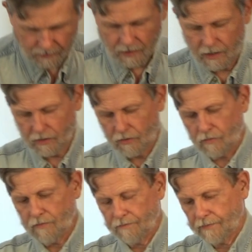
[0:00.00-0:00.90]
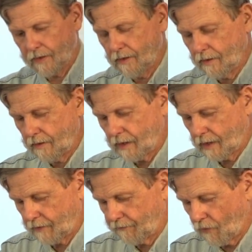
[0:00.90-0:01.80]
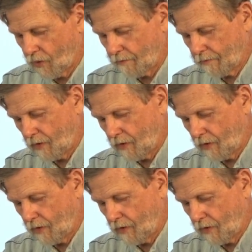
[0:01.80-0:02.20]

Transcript: hollow form